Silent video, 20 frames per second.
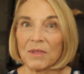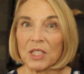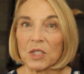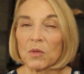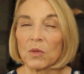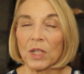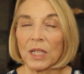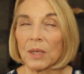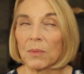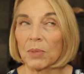
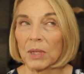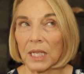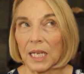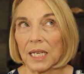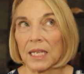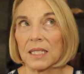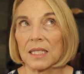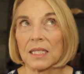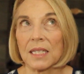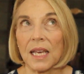just really
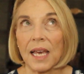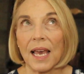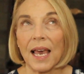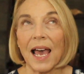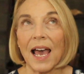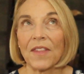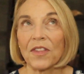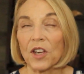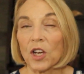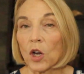pleased.
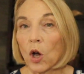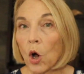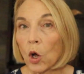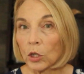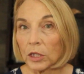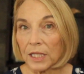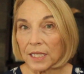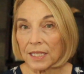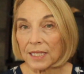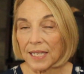At the
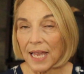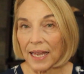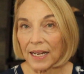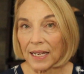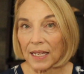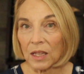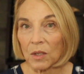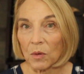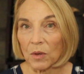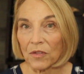coldest
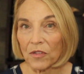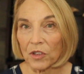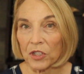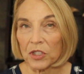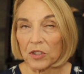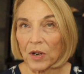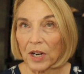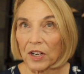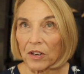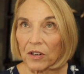setting, the
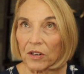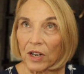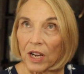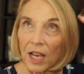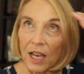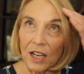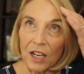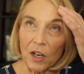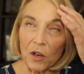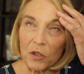refrigerator
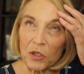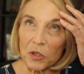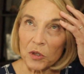goes